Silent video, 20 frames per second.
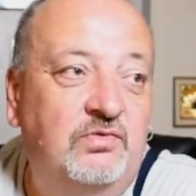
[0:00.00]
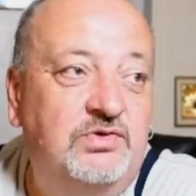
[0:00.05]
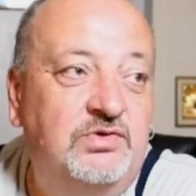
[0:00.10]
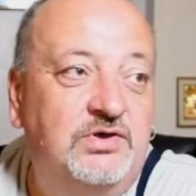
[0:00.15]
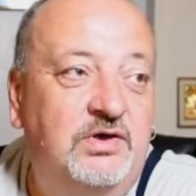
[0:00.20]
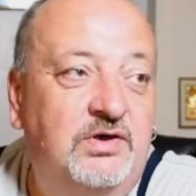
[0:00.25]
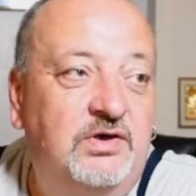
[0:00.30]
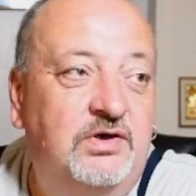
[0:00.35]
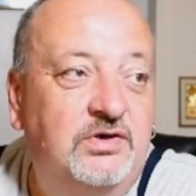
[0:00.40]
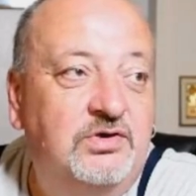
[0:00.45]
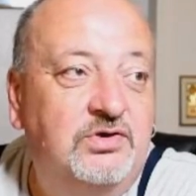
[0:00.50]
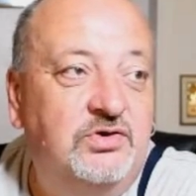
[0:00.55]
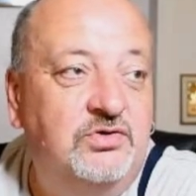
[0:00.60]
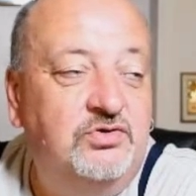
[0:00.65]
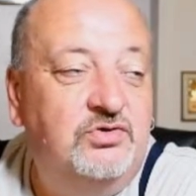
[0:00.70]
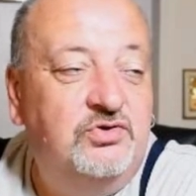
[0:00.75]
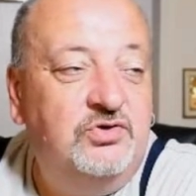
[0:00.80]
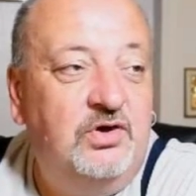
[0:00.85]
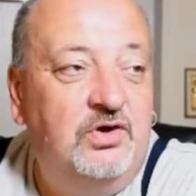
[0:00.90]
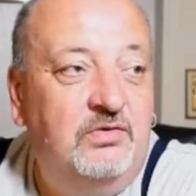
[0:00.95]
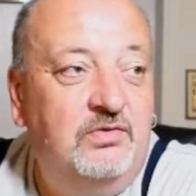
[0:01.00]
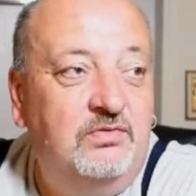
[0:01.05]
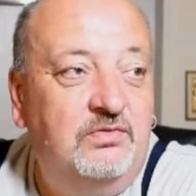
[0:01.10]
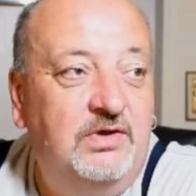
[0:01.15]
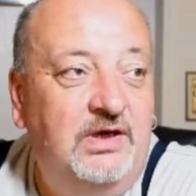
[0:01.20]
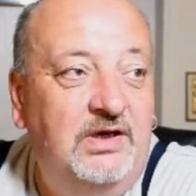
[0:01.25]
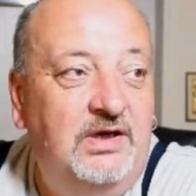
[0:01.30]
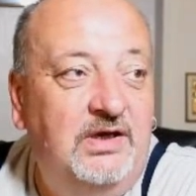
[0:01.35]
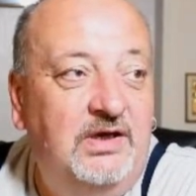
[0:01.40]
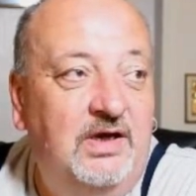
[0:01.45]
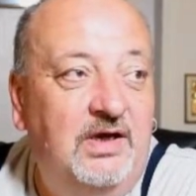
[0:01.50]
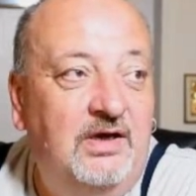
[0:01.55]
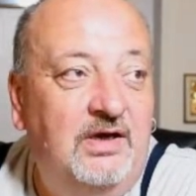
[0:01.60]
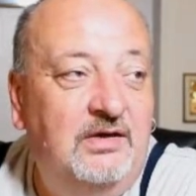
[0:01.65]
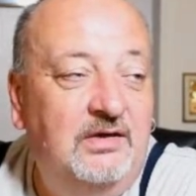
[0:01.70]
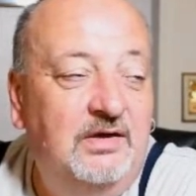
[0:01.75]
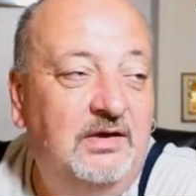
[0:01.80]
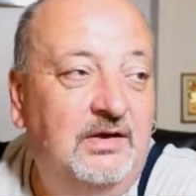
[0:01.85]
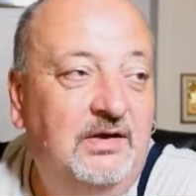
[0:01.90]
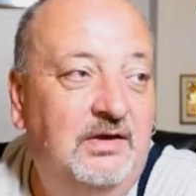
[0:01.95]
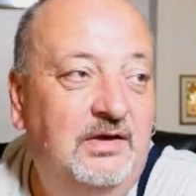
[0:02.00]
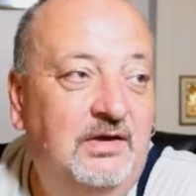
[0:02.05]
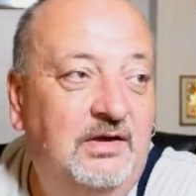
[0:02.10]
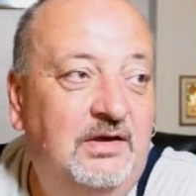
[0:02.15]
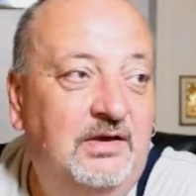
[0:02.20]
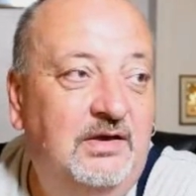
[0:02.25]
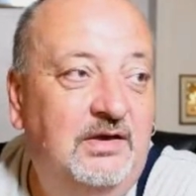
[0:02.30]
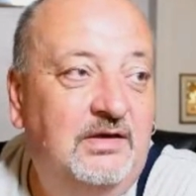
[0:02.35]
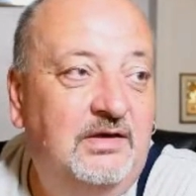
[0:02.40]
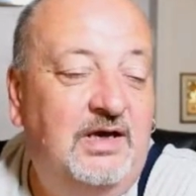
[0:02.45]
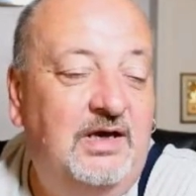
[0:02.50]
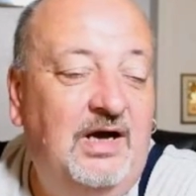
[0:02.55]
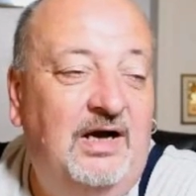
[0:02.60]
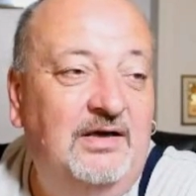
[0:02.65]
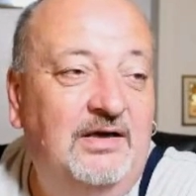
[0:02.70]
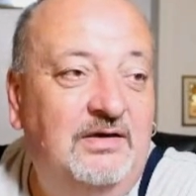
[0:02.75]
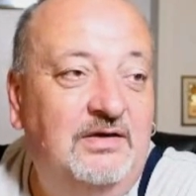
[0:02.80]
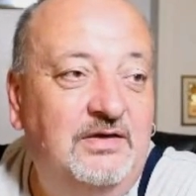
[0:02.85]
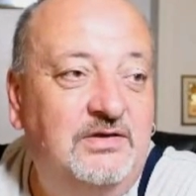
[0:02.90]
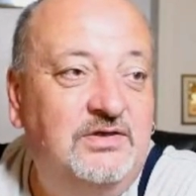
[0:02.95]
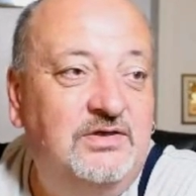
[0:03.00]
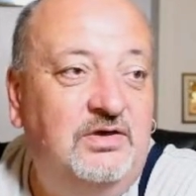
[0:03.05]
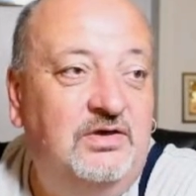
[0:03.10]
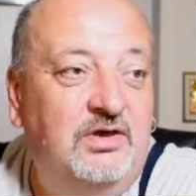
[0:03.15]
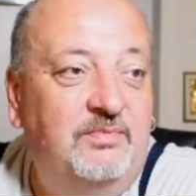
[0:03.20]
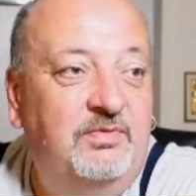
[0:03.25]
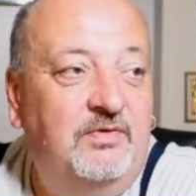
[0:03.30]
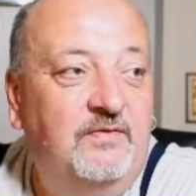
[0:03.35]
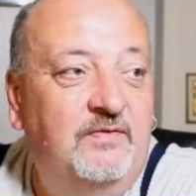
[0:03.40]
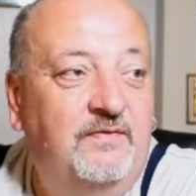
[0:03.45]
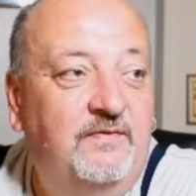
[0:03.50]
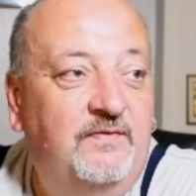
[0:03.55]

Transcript: so you can control the colour, the type of